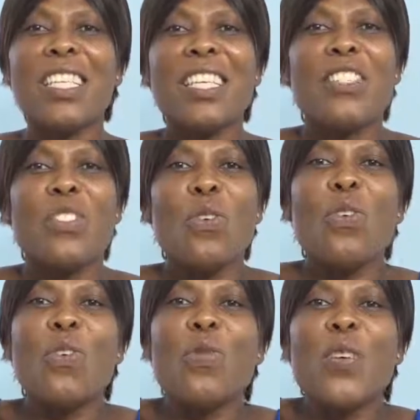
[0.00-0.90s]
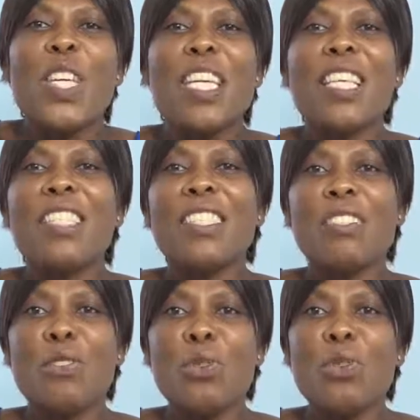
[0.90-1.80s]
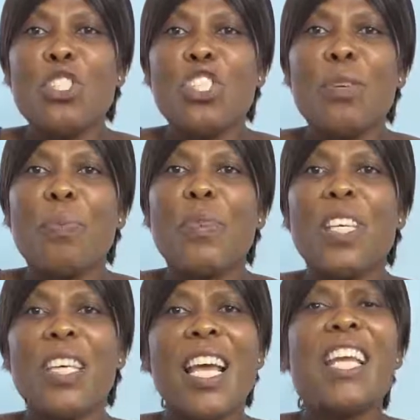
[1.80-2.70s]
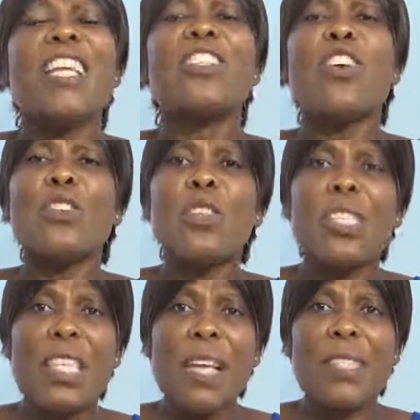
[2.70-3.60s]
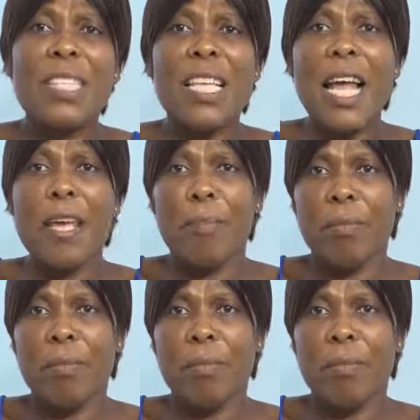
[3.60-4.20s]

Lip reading: it's so convenient, so cheap, and it also saves time.